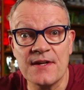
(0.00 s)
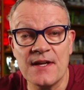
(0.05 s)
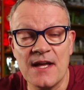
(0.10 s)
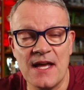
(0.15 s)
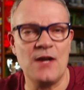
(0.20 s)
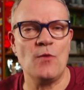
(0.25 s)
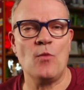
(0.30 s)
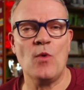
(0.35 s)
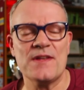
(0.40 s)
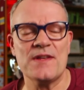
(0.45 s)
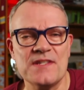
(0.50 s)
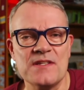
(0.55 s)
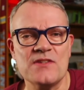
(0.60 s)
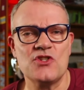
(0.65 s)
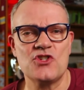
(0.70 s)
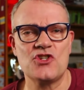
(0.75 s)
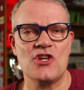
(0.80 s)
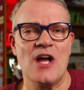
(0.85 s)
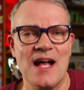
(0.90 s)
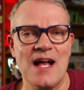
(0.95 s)
And it wasn't
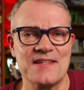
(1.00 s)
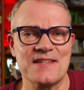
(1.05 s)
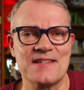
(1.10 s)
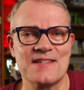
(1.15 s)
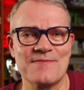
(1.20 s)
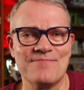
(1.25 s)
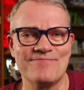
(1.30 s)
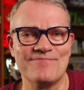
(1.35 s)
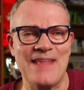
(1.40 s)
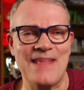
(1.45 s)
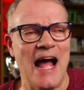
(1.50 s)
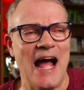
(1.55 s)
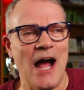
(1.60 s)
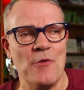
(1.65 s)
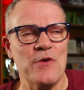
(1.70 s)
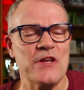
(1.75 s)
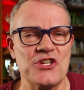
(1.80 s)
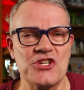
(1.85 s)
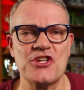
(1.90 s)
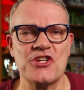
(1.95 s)
just how
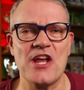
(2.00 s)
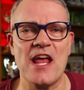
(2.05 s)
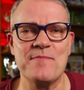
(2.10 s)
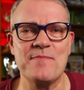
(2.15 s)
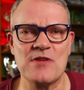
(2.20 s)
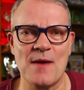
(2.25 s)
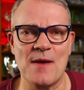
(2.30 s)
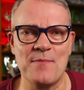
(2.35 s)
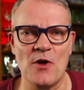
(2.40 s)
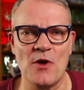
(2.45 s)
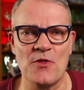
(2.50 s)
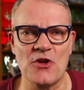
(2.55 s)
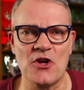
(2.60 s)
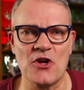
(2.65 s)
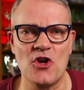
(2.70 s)
he shaped up on the